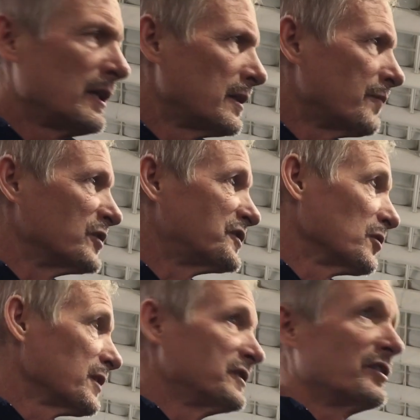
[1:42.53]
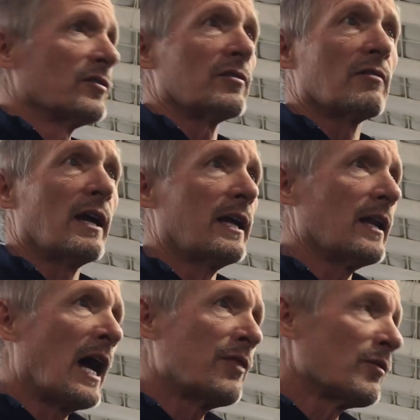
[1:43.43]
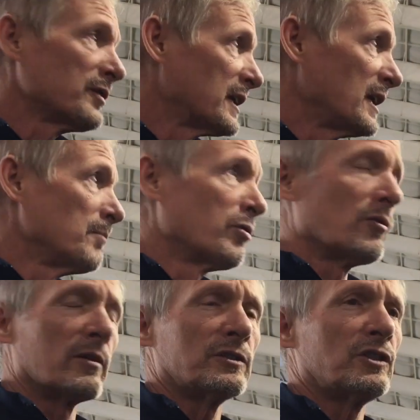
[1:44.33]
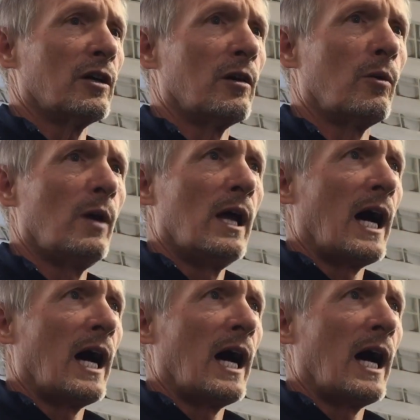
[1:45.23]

The facilities here are great. I thought the kid put on a show.